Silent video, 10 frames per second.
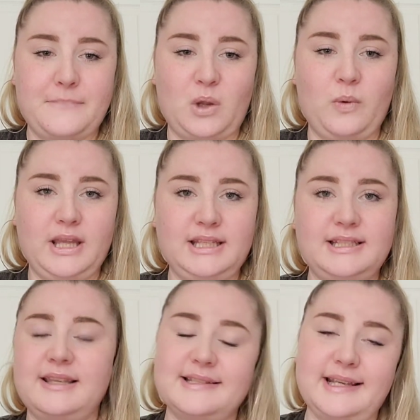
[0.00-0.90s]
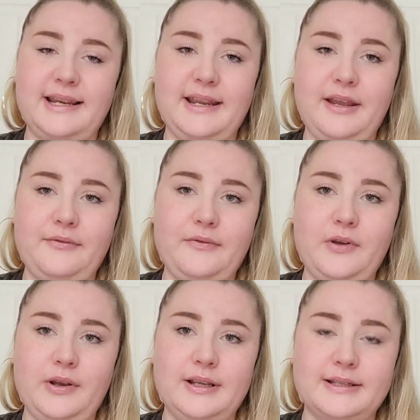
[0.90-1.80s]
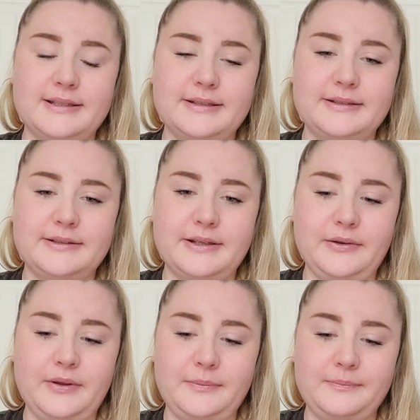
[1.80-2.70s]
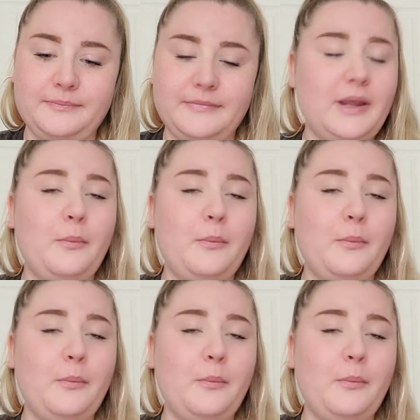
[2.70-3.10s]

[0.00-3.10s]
well into the second half of August, so I'm